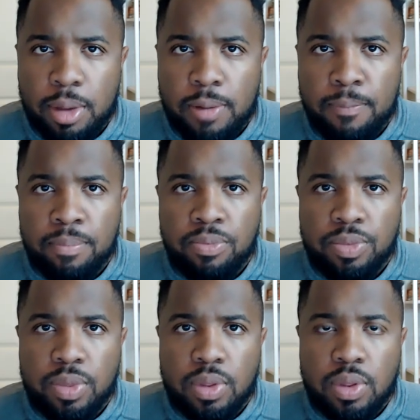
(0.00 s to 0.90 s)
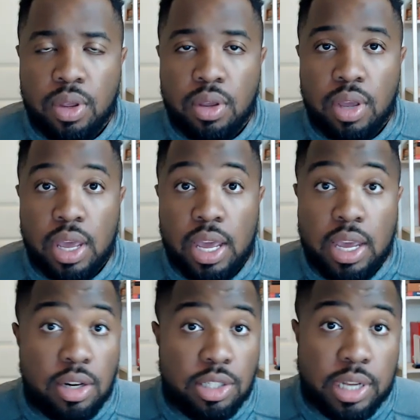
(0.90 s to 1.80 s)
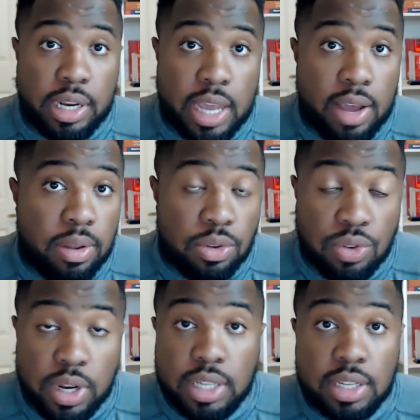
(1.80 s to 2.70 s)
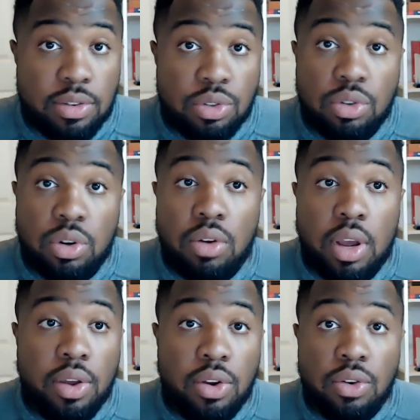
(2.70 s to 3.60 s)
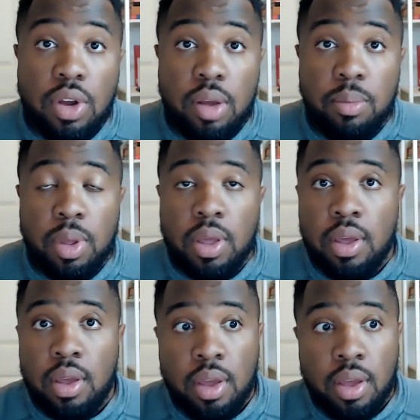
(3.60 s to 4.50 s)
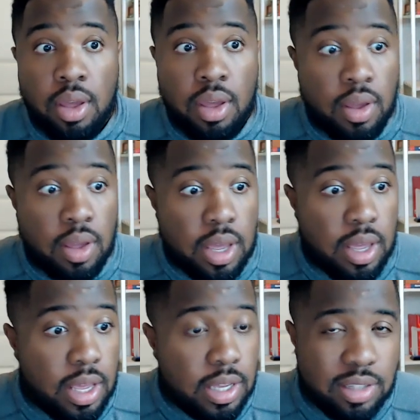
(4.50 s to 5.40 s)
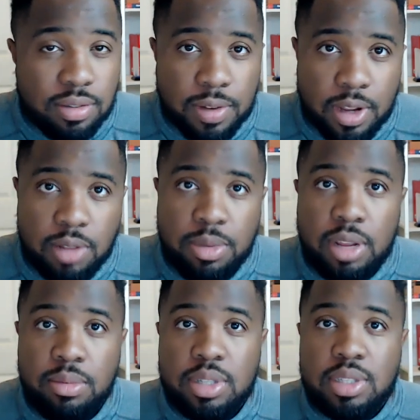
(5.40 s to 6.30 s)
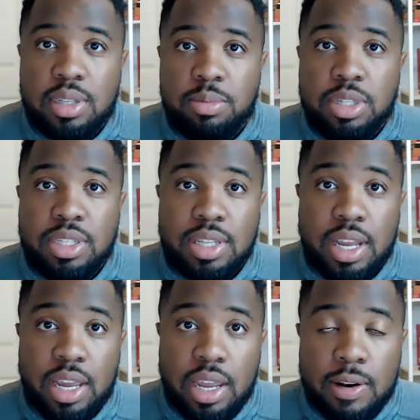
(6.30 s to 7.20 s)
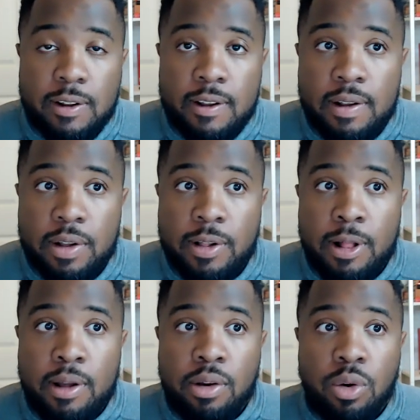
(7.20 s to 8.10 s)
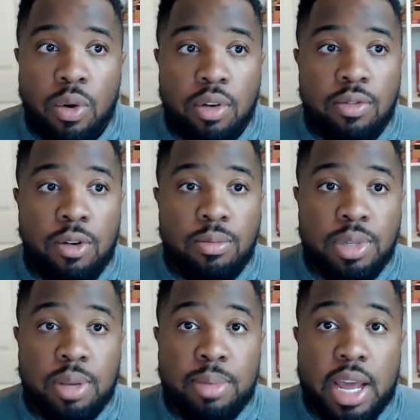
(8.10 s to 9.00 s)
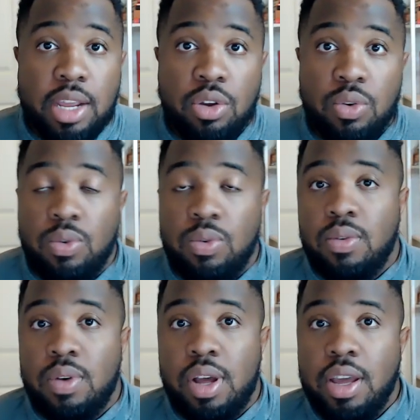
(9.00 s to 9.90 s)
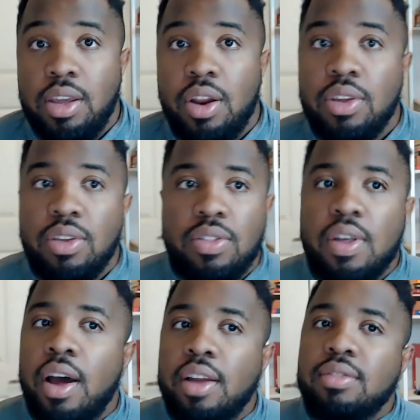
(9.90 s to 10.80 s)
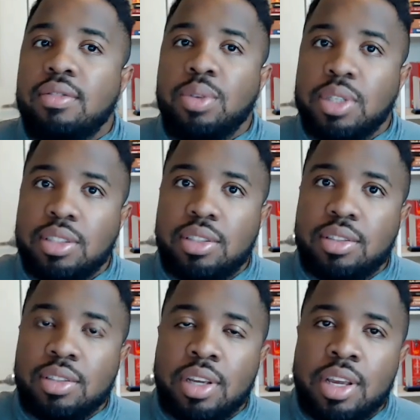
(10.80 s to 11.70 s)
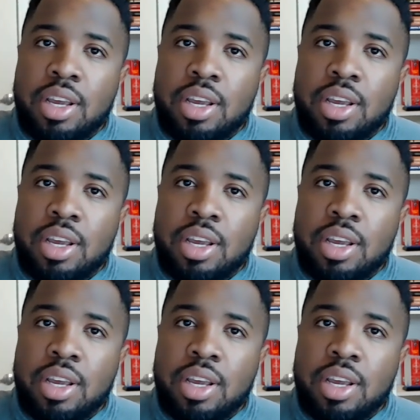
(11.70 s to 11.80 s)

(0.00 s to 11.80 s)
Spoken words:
up, A, understanding how he was raised, how he grew up, his development at Mississippi State, going from somebody who, you know, you thought was,